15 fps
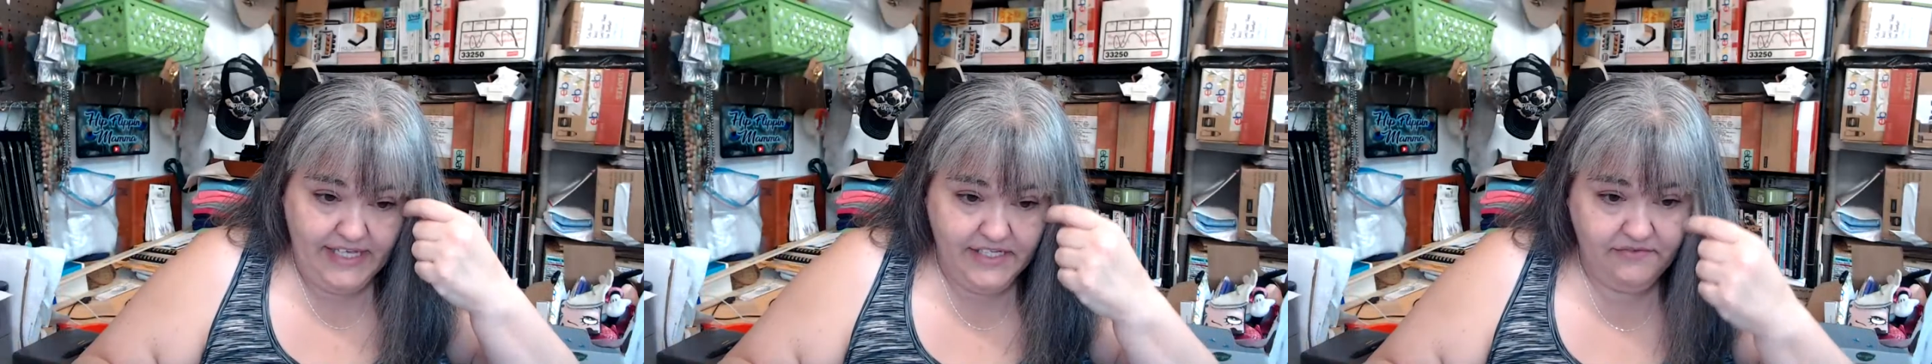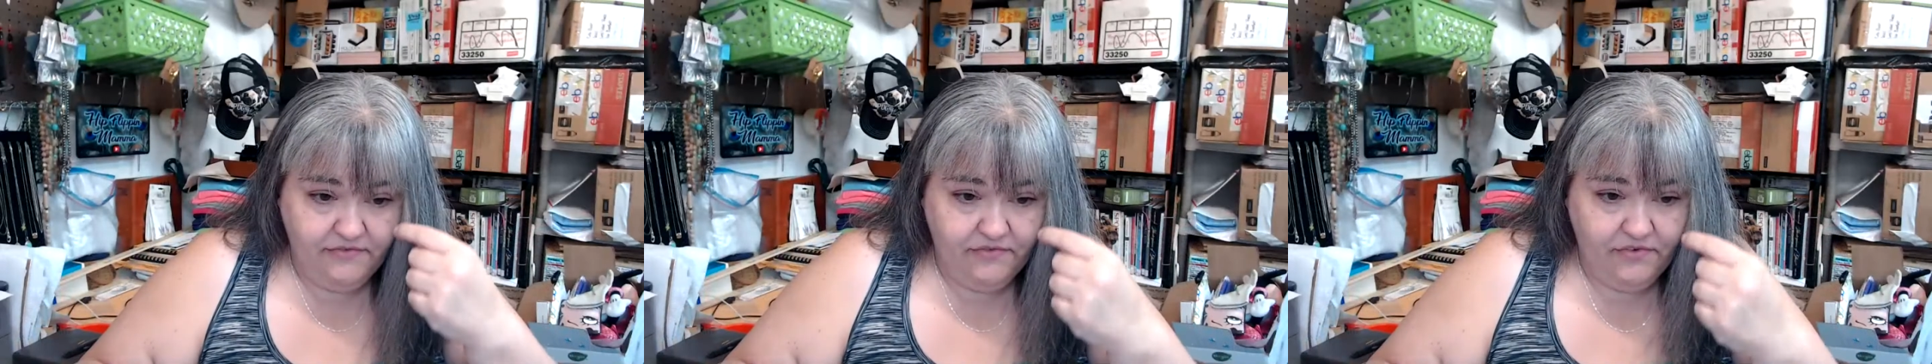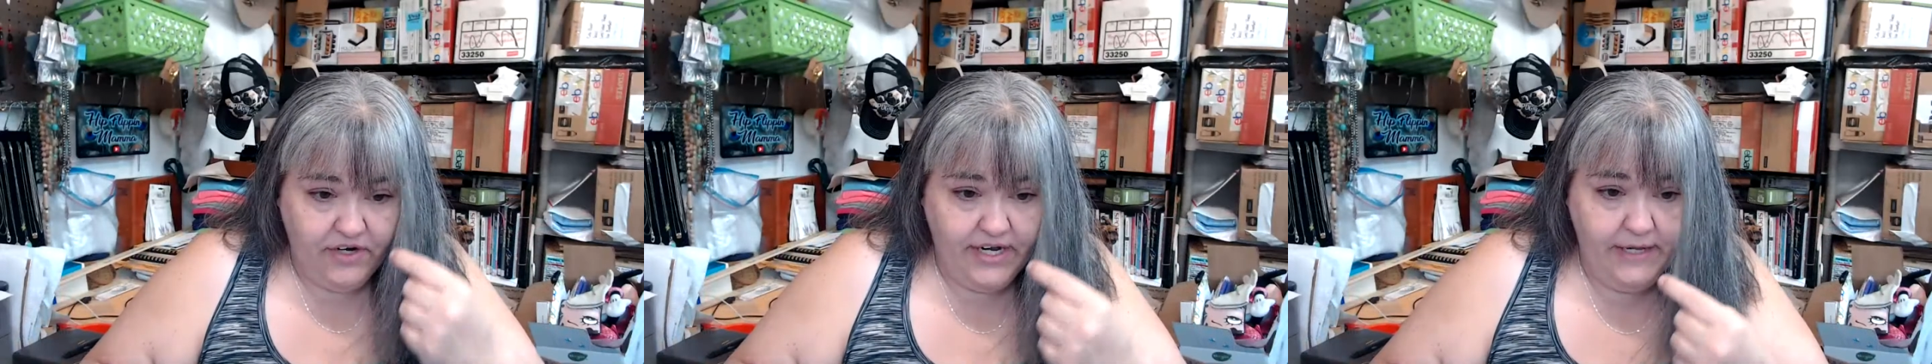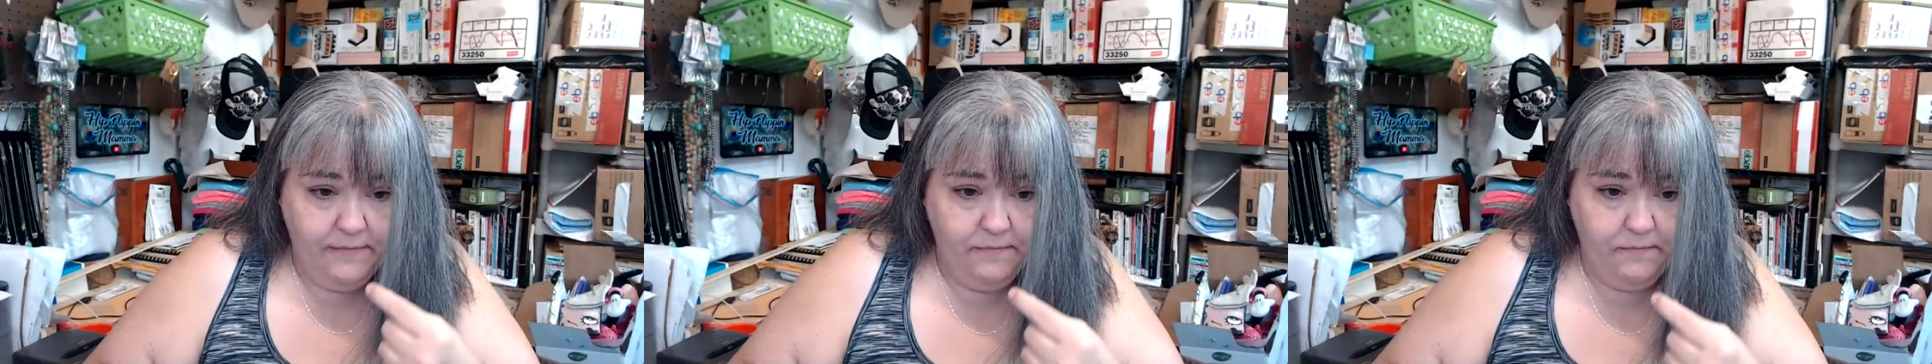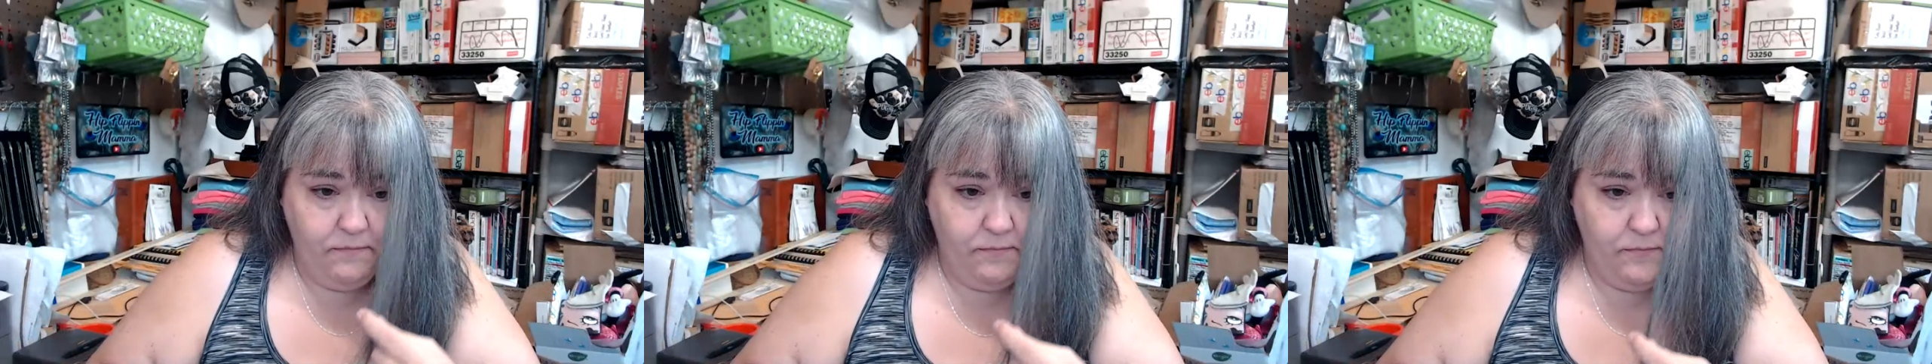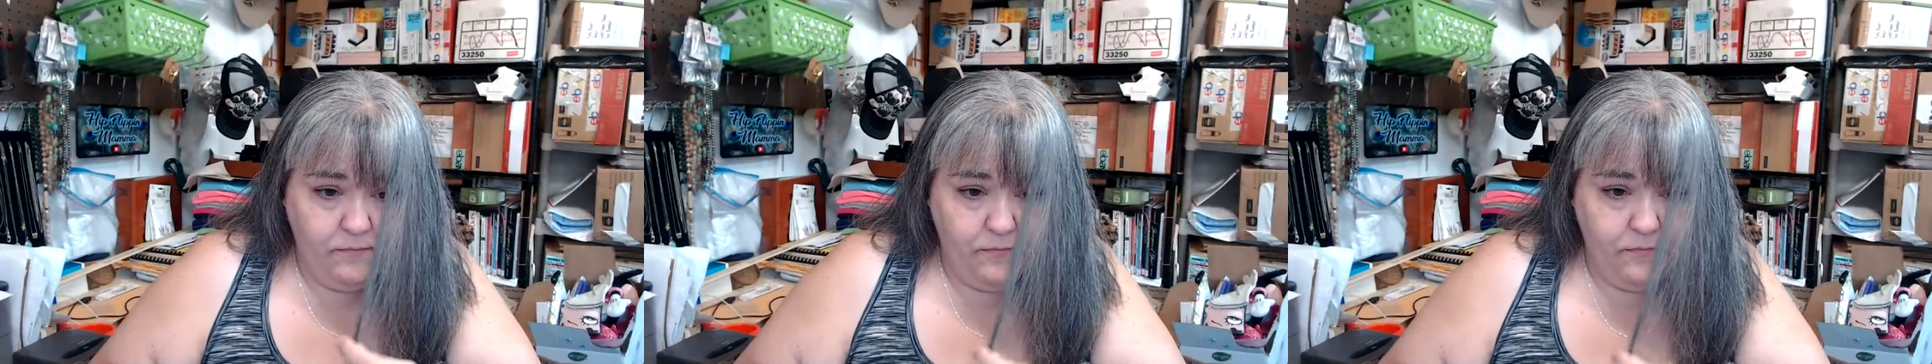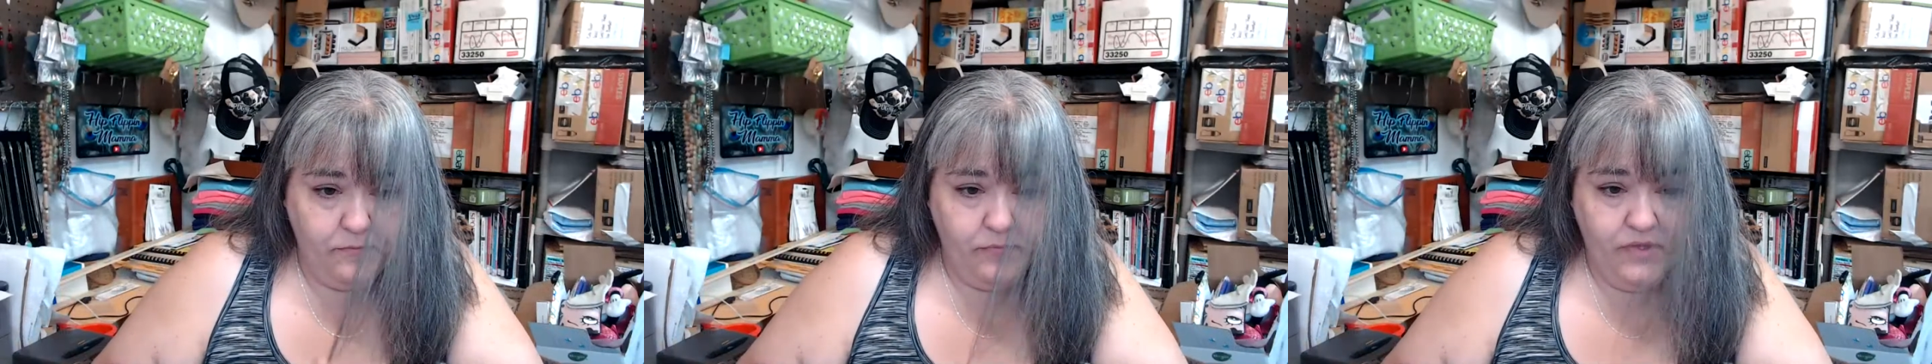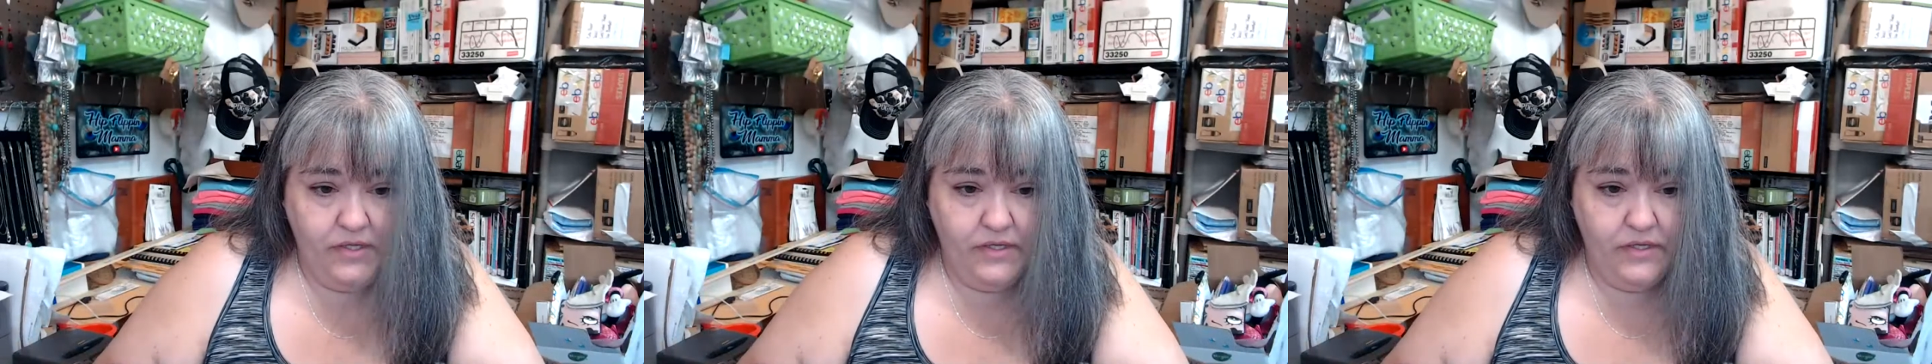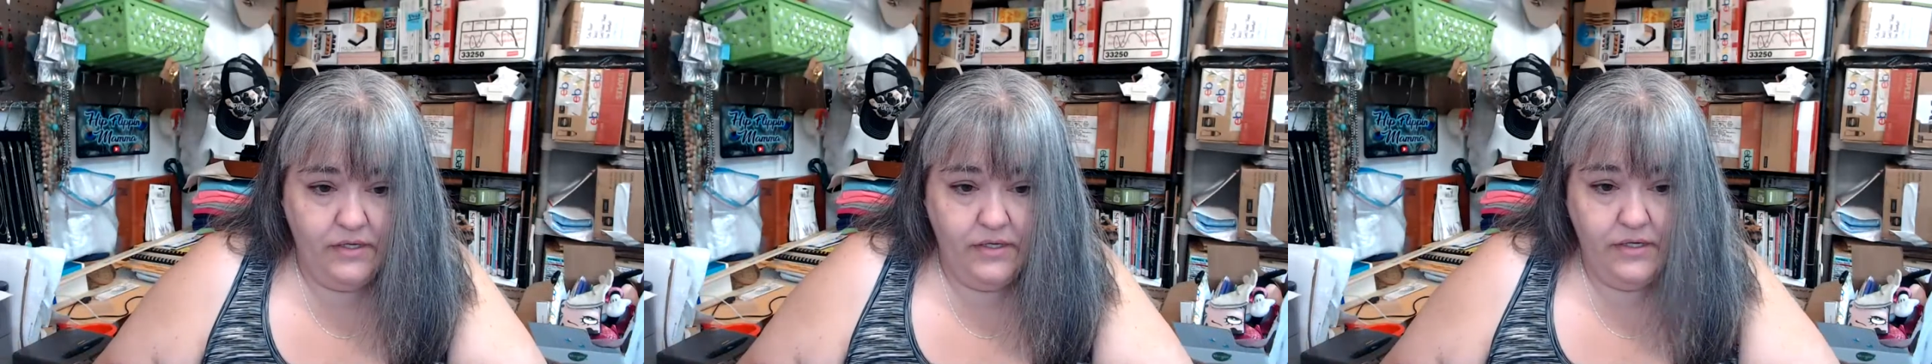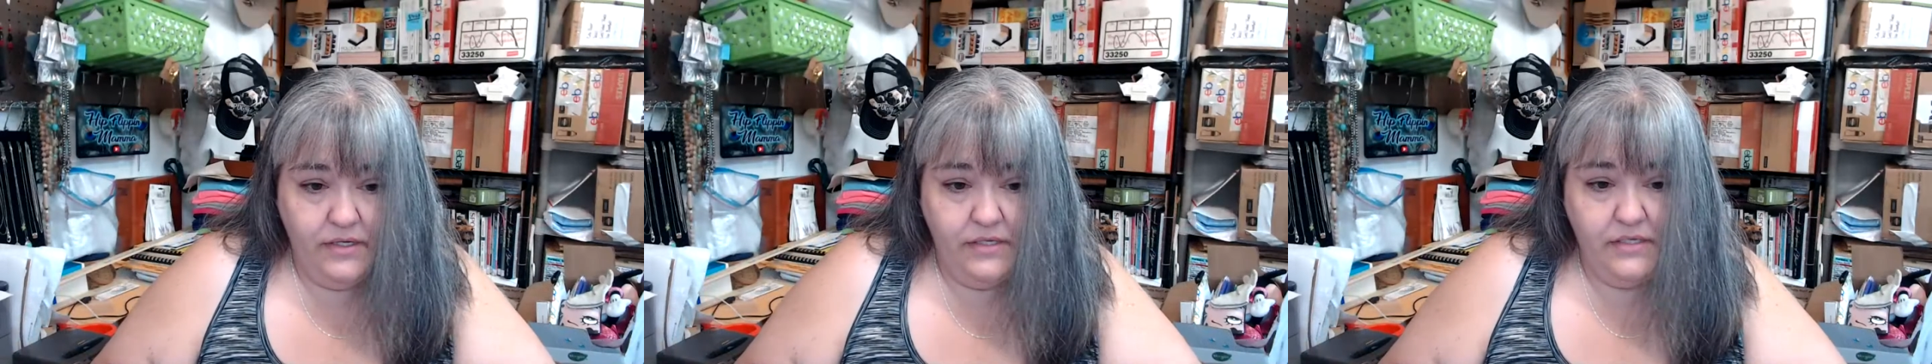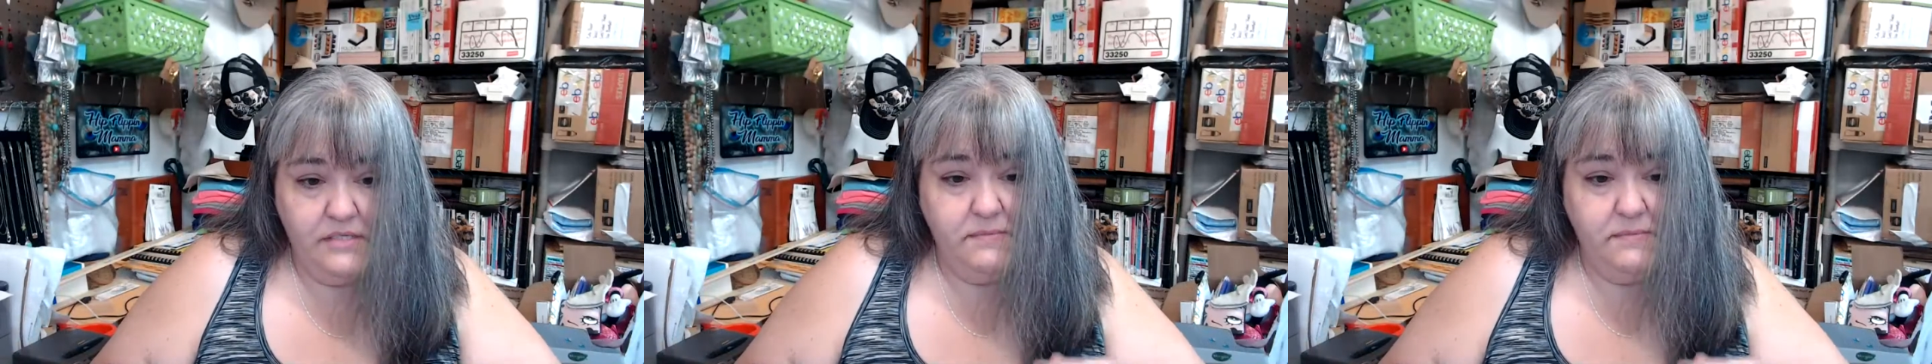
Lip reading: frame. It's